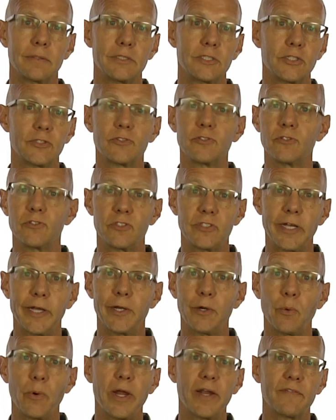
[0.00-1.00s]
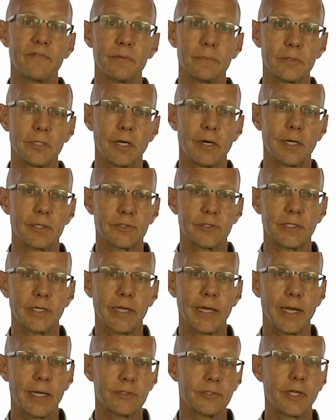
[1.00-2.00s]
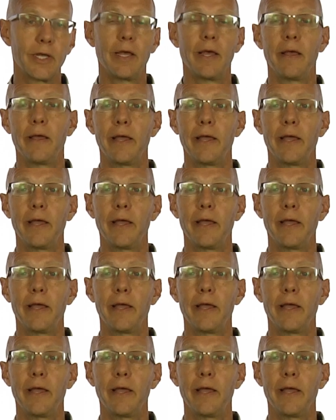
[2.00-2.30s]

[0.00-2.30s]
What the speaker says: just stay away from dogs and cats.